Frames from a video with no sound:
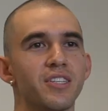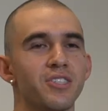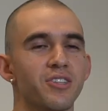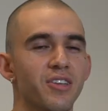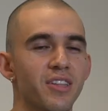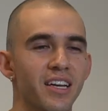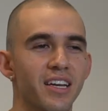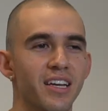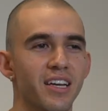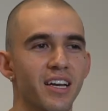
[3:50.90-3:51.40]

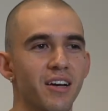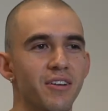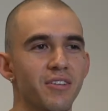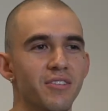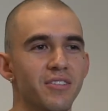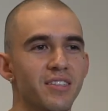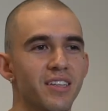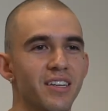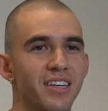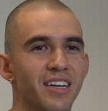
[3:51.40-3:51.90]
So like, I
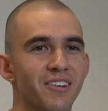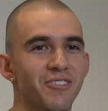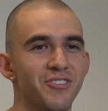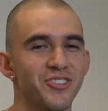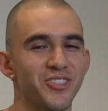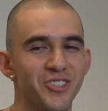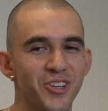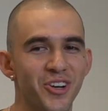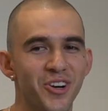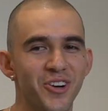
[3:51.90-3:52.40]

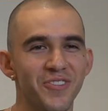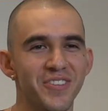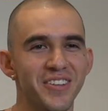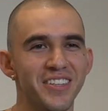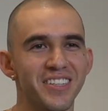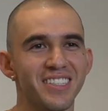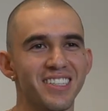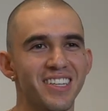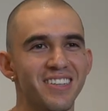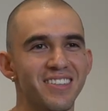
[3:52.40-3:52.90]
was
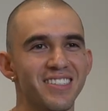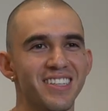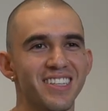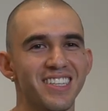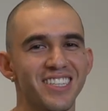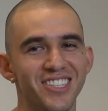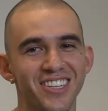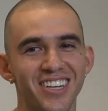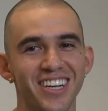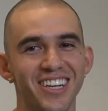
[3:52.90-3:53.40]
nervous. I was
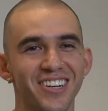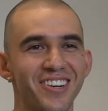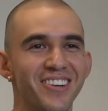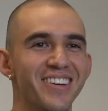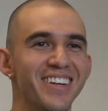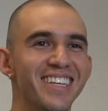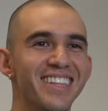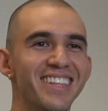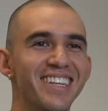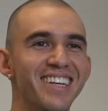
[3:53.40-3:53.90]
like, should I go
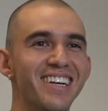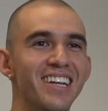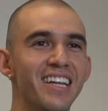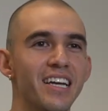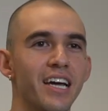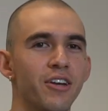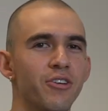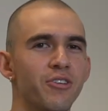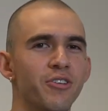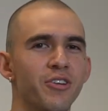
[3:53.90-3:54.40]
in there?
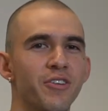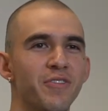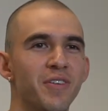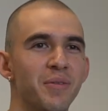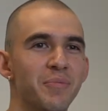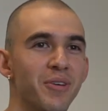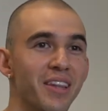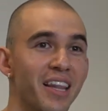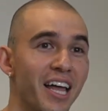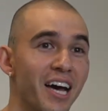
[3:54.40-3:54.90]
Like, I don't know if
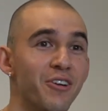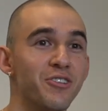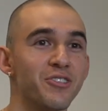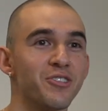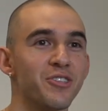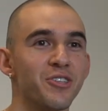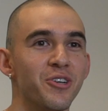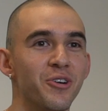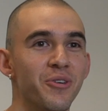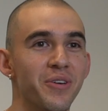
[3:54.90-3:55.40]
I'm allowed
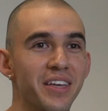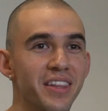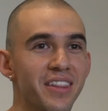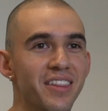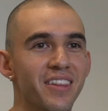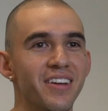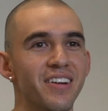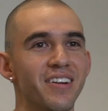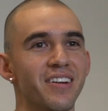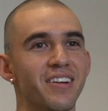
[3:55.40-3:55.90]
to go
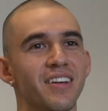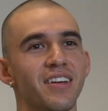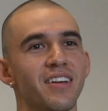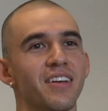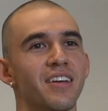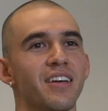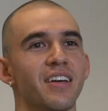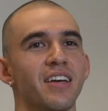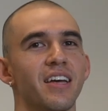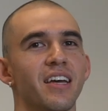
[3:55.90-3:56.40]
in there.
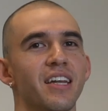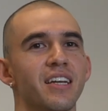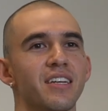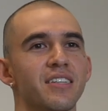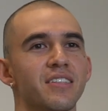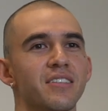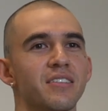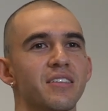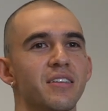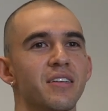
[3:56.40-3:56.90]
And I
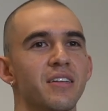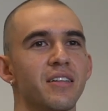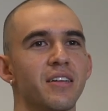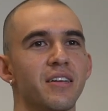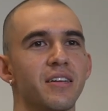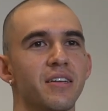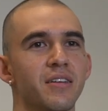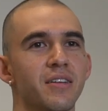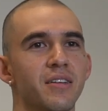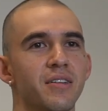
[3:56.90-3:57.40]
just said
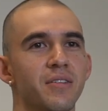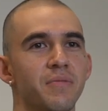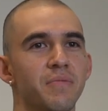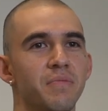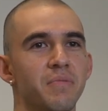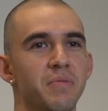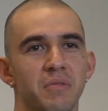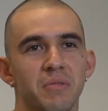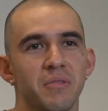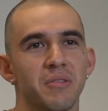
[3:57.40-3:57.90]
like,
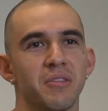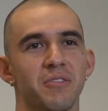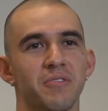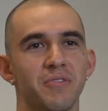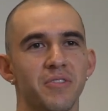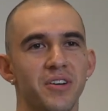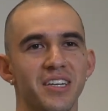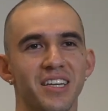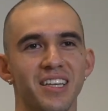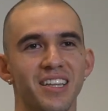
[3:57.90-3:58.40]

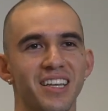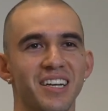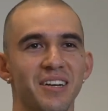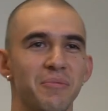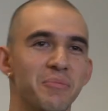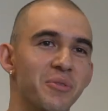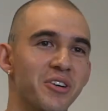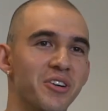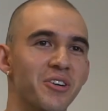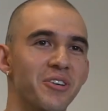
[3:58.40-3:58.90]
fuck it, like
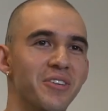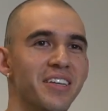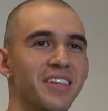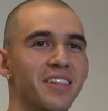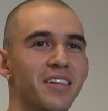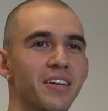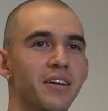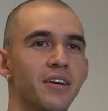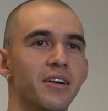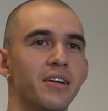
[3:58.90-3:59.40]
I'm gonna go
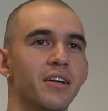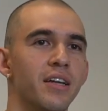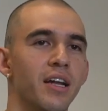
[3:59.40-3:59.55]
in there.